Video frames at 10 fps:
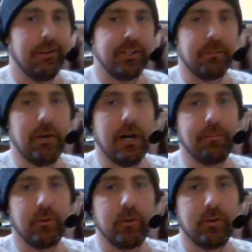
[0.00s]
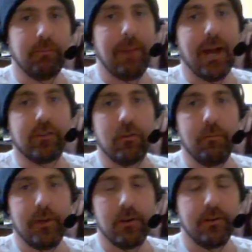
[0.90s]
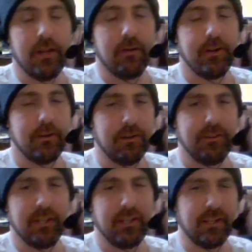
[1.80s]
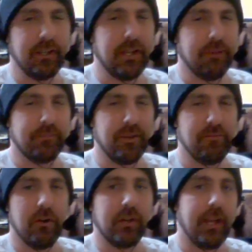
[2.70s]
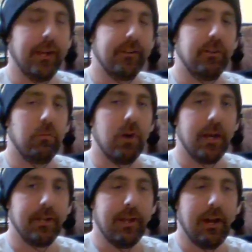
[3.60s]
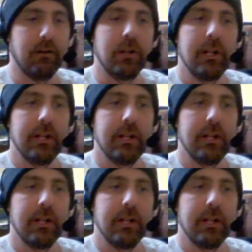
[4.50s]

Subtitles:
It's a popular macro beer down here. I think you can get it pretty well Canada wide now.